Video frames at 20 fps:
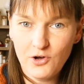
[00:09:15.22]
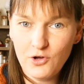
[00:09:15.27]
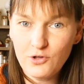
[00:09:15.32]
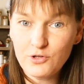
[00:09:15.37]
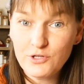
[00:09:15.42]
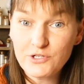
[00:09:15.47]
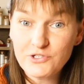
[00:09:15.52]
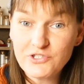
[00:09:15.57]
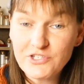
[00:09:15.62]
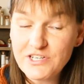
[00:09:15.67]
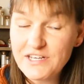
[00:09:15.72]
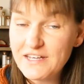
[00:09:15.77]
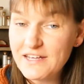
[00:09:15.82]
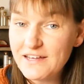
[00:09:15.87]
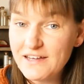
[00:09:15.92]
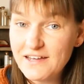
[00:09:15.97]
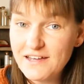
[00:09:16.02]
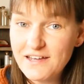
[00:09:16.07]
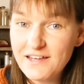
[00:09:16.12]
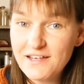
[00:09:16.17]
Ology,
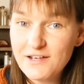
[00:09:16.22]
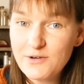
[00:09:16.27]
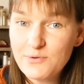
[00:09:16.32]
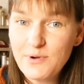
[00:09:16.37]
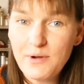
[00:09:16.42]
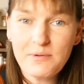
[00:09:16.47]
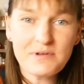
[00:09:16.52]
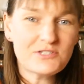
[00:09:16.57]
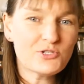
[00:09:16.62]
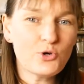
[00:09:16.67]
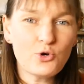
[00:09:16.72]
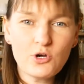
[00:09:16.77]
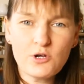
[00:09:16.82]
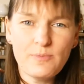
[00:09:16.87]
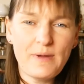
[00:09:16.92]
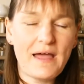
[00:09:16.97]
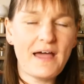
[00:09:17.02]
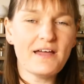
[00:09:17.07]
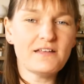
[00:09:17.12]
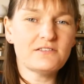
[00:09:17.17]
where we talk
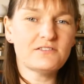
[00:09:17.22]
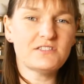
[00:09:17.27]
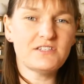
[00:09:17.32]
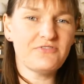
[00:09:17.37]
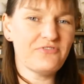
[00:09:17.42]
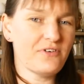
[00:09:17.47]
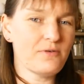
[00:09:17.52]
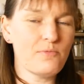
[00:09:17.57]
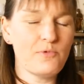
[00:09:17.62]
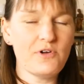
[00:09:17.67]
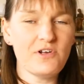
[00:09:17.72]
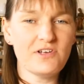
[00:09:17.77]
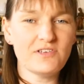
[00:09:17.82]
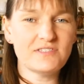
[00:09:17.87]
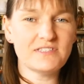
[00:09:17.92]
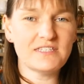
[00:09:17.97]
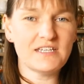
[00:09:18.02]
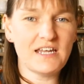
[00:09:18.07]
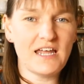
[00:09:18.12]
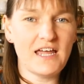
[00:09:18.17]
about different
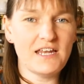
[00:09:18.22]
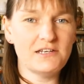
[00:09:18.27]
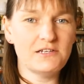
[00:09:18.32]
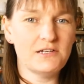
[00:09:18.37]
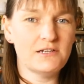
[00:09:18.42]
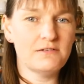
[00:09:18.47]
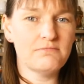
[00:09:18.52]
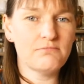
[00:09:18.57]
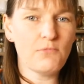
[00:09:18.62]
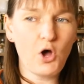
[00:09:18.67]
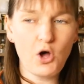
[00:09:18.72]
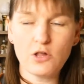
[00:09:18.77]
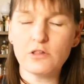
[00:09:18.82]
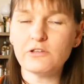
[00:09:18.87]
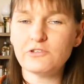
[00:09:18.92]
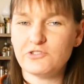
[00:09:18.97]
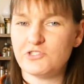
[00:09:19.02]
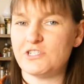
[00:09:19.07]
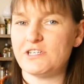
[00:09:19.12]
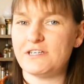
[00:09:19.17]
words that end in
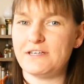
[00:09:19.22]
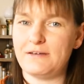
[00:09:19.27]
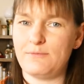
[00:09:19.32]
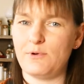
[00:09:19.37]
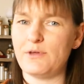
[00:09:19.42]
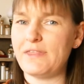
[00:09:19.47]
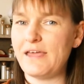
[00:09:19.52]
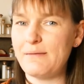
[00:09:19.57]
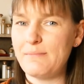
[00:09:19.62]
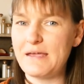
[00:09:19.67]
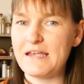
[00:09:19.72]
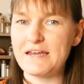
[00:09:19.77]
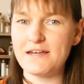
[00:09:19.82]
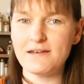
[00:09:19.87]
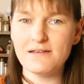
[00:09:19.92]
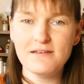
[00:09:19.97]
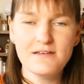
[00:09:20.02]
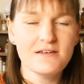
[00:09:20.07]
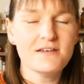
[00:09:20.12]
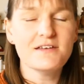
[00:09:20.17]
ology and what they
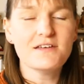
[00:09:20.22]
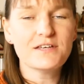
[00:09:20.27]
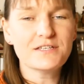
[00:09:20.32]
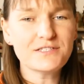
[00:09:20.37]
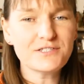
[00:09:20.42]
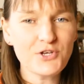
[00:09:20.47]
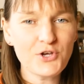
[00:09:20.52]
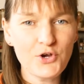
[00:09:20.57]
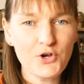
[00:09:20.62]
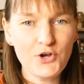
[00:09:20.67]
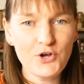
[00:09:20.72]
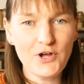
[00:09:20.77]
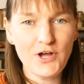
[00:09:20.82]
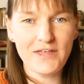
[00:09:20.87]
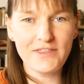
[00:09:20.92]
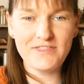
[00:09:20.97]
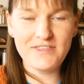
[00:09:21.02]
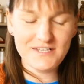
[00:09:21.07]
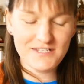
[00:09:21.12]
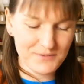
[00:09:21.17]
mean. So
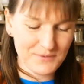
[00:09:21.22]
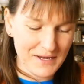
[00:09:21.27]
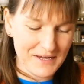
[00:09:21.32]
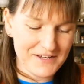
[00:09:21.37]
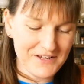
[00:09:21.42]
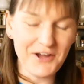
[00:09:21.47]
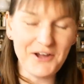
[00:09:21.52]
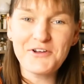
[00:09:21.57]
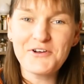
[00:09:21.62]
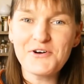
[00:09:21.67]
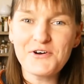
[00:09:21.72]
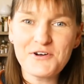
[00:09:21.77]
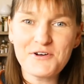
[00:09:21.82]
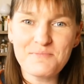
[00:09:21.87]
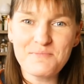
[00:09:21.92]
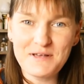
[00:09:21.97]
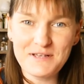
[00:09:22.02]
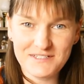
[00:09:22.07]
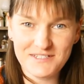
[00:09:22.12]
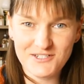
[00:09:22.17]
this week I
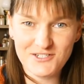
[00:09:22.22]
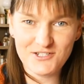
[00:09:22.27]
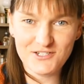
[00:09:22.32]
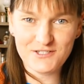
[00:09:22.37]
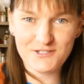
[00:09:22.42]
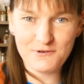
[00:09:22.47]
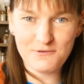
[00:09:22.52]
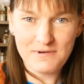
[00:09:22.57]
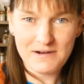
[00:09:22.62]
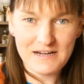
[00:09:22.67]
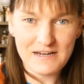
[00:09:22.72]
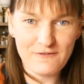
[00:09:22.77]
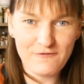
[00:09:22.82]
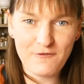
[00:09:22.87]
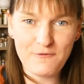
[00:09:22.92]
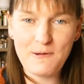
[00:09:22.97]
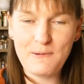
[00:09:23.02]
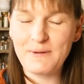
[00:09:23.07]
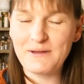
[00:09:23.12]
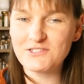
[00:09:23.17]
got messages already
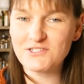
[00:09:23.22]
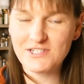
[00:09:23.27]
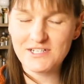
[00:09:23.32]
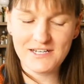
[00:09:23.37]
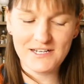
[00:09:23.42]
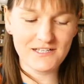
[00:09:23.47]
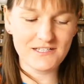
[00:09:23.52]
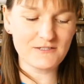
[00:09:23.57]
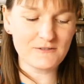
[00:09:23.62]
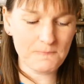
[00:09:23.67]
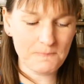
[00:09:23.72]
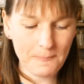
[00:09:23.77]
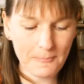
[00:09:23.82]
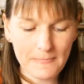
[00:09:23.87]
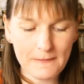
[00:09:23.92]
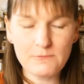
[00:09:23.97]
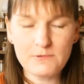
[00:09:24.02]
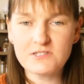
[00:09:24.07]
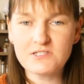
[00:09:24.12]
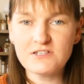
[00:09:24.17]
from a bunch of kids
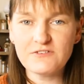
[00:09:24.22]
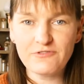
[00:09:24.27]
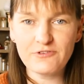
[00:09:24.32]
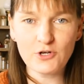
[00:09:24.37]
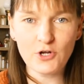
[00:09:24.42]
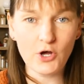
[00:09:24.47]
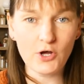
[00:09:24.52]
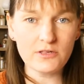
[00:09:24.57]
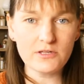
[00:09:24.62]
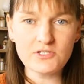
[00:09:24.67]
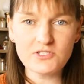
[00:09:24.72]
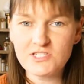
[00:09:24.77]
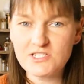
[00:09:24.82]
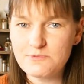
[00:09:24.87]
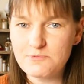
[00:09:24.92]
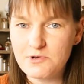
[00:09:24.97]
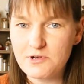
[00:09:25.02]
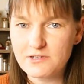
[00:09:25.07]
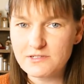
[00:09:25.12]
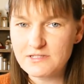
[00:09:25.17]
with different ology
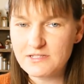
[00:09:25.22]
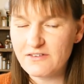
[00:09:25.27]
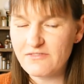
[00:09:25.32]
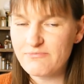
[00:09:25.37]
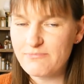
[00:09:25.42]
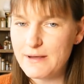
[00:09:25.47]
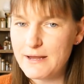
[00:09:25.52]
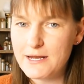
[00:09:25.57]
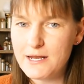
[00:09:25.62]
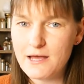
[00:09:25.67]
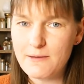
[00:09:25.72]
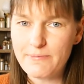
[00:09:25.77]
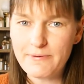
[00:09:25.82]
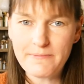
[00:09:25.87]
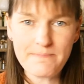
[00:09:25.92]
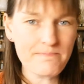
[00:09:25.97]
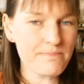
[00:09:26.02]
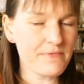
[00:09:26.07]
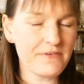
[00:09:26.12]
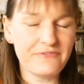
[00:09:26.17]
words they've made up.
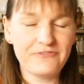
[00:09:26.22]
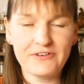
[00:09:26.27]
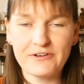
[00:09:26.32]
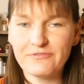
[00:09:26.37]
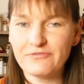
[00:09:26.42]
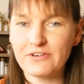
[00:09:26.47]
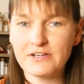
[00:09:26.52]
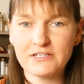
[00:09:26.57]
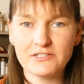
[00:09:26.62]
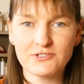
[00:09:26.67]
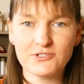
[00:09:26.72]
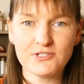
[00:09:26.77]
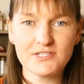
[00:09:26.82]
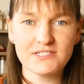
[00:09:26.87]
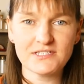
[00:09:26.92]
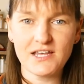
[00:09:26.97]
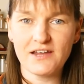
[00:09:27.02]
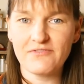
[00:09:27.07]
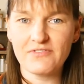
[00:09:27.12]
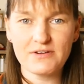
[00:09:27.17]
Feel free to do
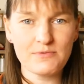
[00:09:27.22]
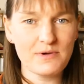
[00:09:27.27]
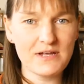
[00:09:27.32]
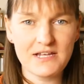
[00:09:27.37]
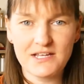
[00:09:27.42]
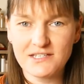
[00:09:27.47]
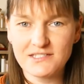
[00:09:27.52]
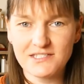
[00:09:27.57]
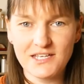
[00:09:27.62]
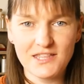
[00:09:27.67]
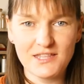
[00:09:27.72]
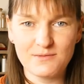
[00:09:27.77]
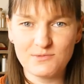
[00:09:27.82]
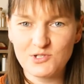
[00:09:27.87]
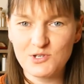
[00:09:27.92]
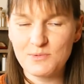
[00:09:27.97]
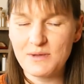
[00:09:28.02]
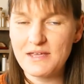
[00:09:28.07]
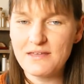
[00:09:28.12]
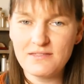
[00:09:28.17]
this every week and send them
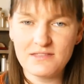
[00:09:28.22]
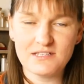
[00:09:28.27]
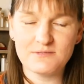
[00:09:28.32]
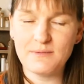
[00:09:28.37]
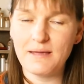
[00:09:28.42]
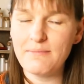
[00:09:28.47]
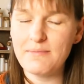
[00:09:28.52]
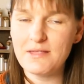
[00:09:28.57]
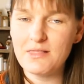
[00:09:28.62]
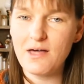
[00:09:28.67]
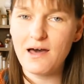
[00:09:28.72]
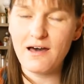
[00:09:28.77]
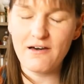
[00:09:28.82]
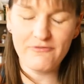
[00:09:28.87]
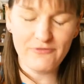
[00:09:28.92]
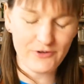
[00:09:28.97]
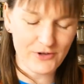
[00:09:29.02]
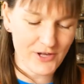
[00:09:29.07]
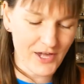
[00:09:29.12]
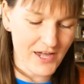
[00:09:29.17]
to me. This made me
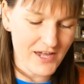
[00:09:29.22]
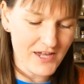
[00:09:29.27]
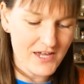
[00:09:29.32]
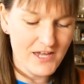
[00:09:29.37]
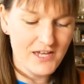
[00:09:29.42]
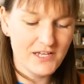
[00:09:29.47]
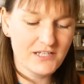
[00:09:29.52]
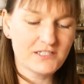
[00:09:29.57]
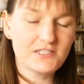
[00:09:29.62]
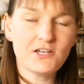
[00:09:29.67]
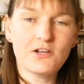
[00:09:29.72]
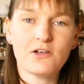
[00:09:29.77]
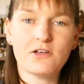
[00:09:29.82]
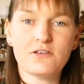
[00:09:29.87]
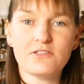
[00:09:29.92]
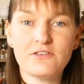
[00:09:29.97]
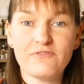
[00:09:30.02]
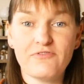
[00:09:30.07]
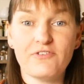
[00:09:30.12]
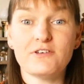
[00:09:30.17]
laugh, okay?
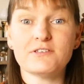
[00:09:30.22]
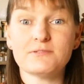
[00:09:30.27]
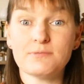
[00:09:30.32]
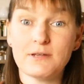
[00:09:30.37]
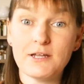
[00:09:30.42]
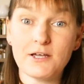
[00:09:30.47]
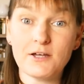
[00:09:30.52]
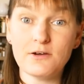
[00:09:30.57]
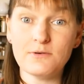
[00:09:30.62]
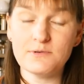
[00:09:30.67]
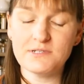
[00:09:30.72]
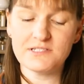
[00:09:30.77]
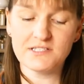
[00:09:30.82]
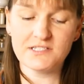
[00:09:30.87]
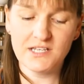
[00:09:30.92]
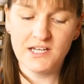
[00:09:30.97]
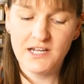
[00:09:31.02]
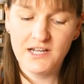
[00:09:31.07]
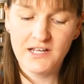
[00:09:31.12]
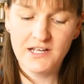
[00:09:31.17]
So the first one I got
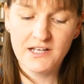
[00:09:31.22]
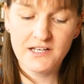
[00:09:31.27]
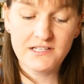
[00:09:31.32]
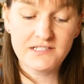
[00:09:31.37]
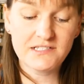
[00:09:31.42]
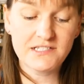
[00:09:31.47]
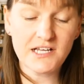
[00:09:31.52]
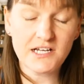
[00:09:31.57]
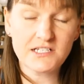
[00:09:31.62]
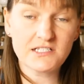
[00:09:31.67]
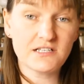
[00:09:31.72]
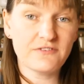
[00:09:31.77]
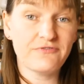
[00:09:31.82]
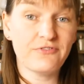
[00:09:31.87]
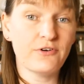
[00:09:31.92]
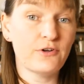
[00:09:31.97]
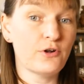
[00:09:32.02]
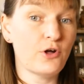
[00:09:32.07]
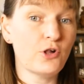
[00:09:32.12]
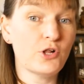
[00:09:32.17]
was
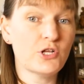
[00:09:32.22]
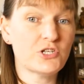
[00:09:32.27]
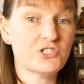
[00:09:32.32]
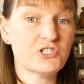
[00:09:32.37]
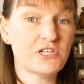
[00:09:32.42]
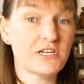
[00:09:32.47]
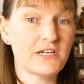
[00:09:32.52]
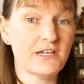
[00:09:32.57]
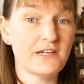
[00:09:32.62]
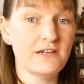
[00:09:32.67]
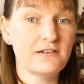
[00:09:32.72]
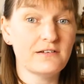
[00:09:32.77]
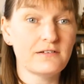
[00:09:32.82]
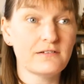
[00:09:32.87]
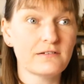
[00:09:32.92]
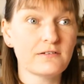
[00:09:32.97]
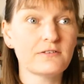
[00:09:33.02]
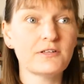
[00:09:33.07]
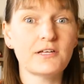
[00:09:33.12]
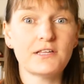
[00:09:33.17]
saxophonology.
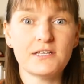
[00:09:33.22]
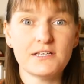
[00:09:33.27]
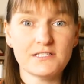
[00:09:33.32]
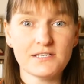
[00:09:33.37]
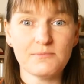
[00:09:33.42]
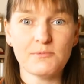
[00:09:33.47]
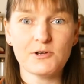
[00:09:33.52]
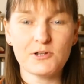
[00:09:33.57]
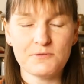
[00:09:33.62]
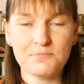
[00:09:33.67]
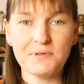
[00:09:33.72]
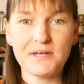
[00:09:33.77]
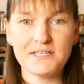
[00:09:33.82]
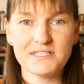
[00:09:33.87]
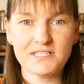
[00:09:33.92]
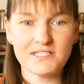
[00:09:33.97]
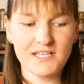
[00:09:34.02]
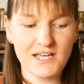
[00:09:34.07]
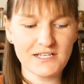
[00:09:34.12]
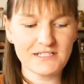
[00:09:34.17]
Clearly someone who
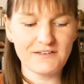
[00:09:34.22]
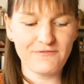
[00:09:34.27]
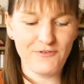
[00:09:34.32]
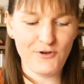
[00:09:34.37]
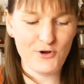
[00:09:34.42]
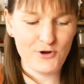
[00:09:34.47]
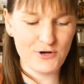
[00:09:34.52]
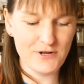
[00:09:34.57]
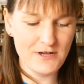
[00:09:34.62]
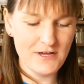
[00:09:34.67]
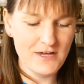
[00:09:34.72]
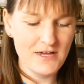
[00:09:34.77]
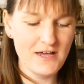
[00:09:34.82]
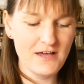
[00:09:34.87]
plays the saxophone.